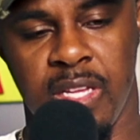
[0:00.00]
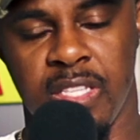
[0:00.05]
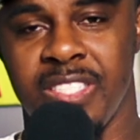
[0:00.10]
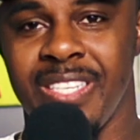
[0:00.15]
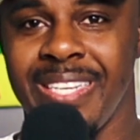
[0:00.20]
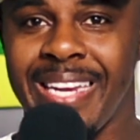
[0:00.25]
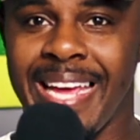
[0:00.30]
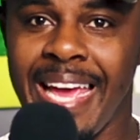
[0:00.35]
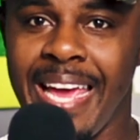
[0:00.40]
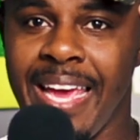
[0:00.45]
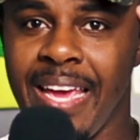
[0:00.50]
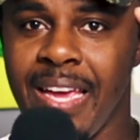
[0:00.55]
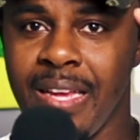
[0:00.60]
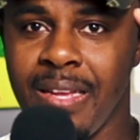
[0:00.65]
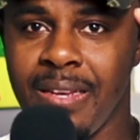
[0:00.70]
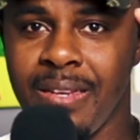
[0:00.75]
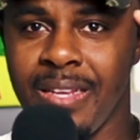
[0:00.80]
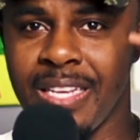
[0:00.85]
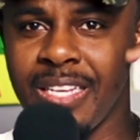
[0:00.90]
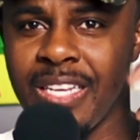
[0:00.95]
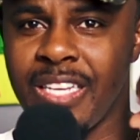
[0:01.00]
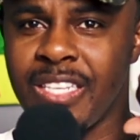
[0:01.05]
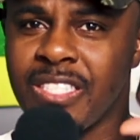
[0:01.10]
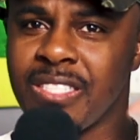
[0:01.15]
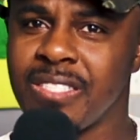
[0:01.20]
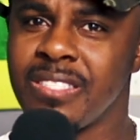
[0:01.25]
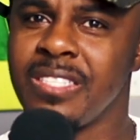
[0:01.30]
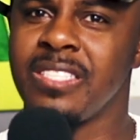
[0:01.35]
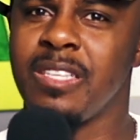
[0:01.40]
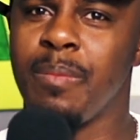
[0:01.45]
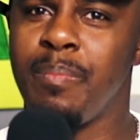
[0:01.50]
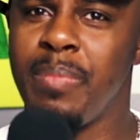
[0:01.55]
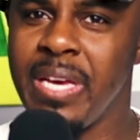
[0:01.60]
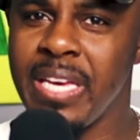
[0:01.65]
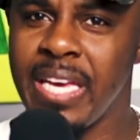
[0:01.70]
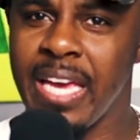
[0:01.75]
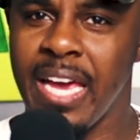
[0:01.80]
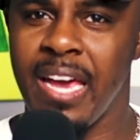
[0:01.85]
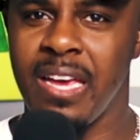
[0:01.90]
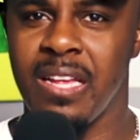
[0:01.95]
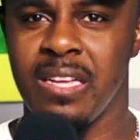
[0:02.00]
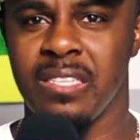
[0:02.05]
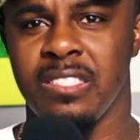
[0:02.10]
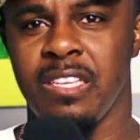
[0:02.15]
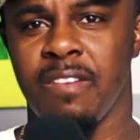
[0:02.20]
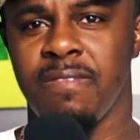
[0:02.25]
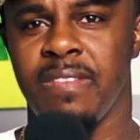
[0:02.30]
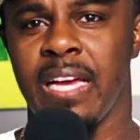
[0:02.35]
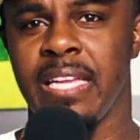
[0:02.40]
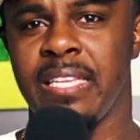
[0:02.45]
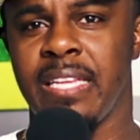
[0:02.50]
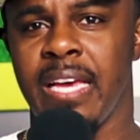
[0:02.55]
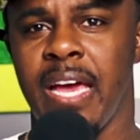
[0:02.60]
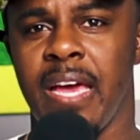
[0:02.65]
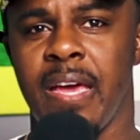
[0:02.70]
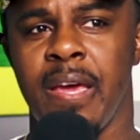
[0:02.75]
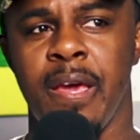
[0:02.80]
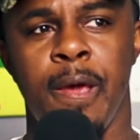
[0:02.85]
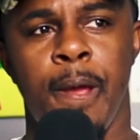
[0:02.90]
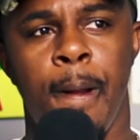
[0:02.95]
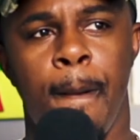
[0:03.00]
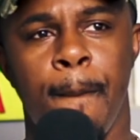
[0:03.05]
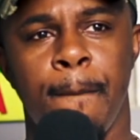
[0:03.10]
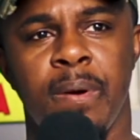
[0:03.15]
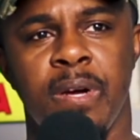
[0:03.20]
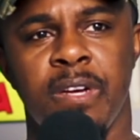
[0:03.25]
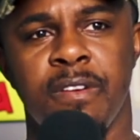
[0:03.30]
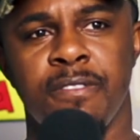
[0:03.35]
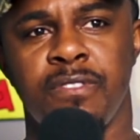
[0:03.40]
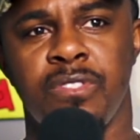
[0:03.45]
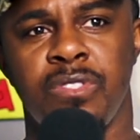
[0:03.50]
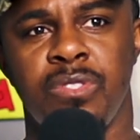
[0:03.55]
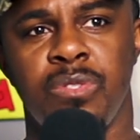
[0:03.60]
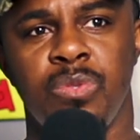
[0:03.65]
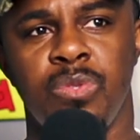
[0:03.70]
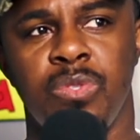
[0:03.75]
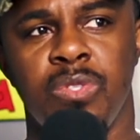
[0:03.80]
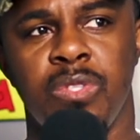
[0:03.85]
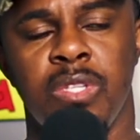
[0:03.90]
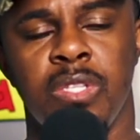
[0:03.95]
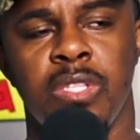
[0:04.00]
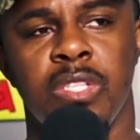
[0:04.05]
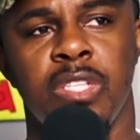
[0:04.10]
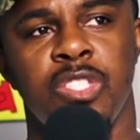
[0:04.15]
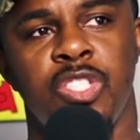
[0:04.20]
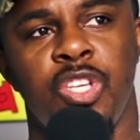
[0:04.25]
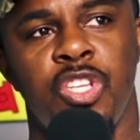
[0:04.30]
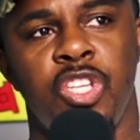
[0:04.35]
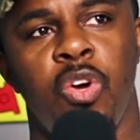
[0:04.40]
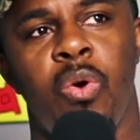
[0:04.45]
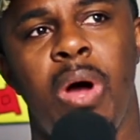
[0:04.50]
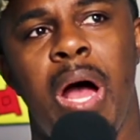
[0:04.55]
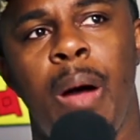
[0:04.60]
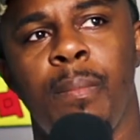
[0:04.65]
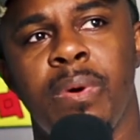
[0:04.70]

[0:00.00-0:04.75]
to the head and, and just get the big head and stuff like that. But to know how